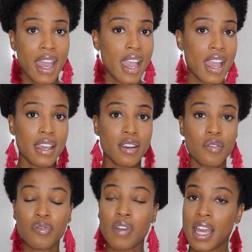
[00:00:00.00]

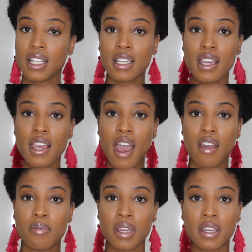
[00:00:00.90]
And finally,
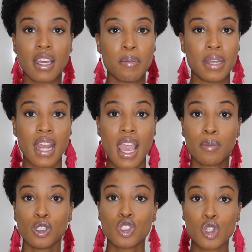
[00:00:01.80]
I've been
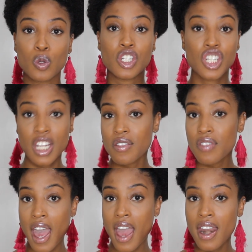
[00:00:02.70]
able to
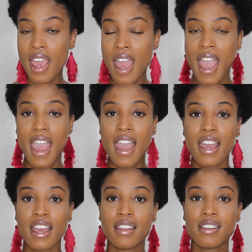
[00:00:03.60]
achieve that,
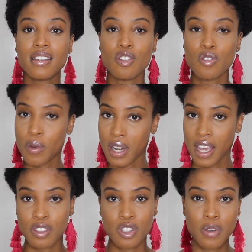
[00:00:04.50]
and you know what I
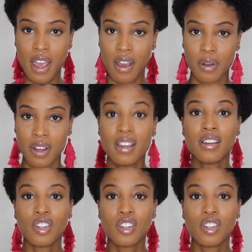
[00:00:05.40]
have to do now?